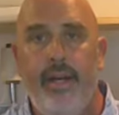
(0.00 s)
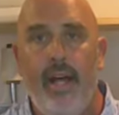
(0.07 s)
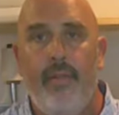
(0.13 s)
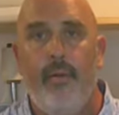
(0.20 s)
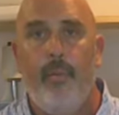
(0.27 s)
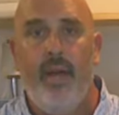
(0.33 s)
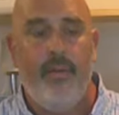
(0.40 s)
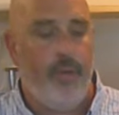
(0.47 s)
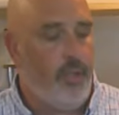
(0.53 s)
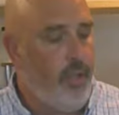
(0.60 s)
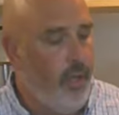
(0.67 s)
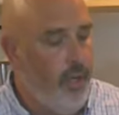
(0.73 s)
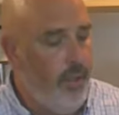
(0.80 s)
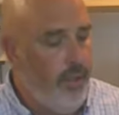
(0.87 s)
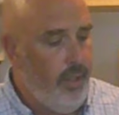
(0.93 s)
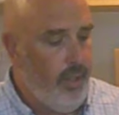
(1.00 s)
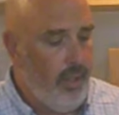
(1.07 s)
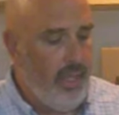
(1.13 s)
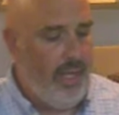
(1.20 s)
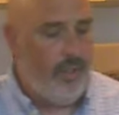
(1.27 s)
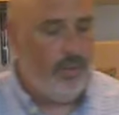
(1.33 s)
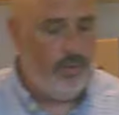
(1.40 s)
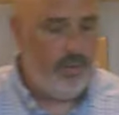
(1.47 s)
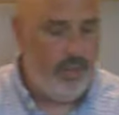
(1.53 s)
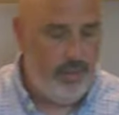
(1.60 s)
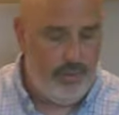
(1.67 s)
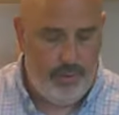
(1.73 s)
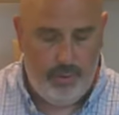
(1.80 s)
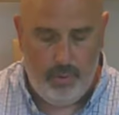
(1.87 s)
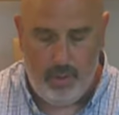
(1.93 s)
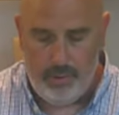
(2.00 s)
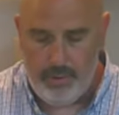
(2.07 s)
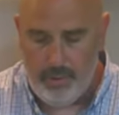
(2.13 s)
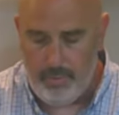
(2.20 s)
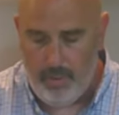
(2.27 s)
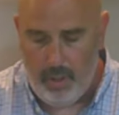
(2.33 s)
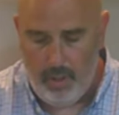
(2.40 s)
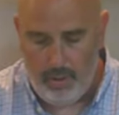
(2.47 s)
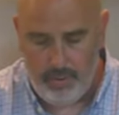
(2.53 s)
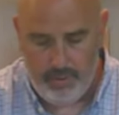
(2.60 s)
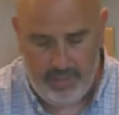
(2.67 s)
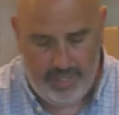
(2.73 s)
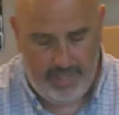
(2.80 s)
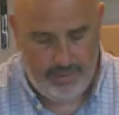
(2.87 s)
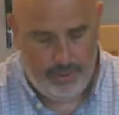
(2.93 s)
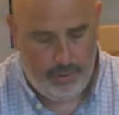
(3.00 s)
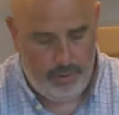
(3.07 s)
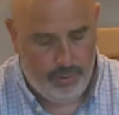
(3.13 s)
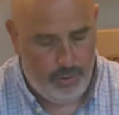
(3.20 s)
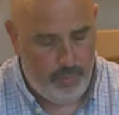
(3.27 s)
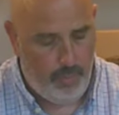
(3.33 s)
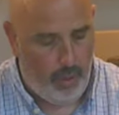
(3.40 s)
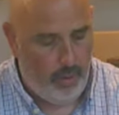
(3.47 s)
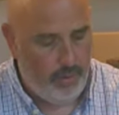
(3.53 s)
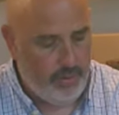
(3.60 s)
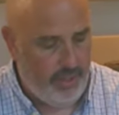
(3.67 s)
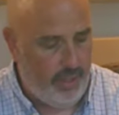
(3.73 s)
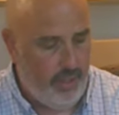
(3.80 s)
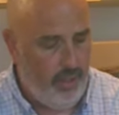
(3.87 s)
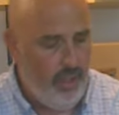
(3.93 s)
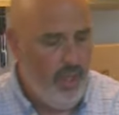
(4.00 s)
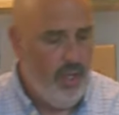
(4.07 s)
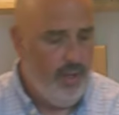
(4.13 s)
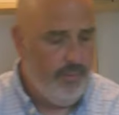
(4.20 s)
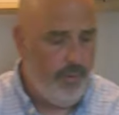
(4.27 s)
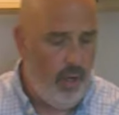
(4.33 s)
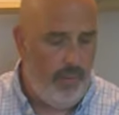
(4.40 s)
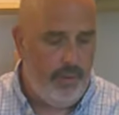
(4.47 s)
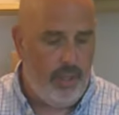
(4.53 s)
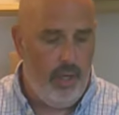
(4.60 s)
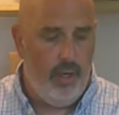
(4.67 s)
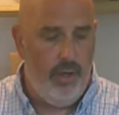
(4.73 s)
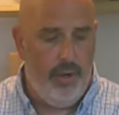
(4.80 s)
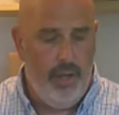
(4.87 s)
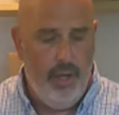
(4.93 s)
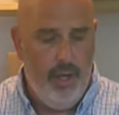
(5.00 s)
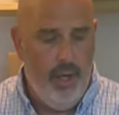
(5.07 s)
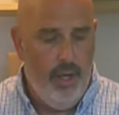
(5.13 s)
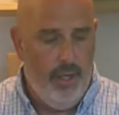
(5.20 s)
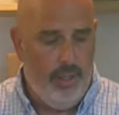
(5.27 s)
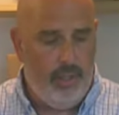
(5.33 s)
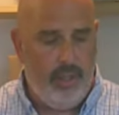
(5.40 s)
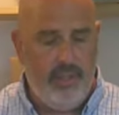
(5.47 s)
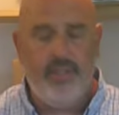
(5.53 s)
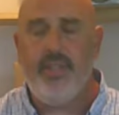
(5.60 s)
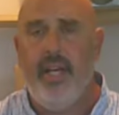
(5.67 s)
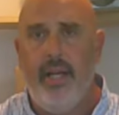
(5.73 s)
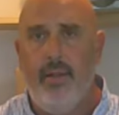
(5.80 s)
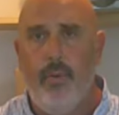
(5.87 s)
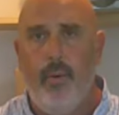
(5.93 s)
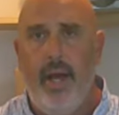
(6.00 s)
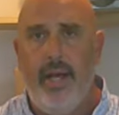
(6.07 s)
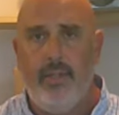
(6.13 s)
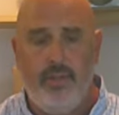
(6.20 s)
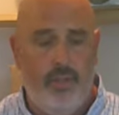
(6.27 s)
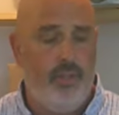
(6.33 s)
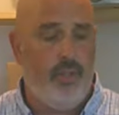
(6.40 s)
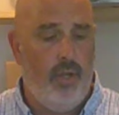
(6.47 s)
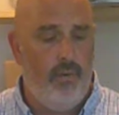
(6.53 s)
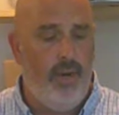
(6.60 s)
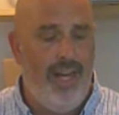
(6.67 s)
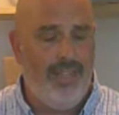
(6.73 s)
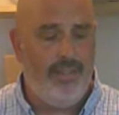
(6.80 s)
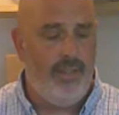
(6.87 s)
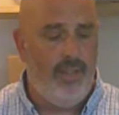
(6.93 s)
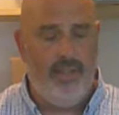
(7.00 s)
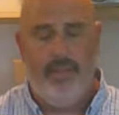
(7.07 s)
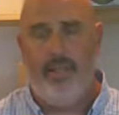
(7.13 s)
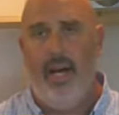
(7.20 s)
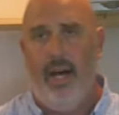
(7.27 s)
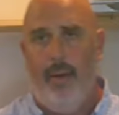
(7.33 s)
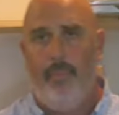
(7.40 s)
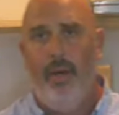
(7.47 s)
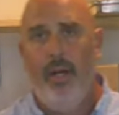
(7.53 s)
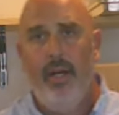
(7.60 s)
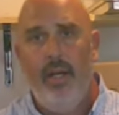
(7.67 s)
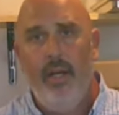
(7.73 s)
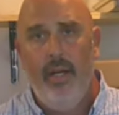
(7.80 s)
now that we have our curd ladled into our 2 bowls, I had to use 2 bowls here for all the curd. You're going to see the whey is going to start rising to the top.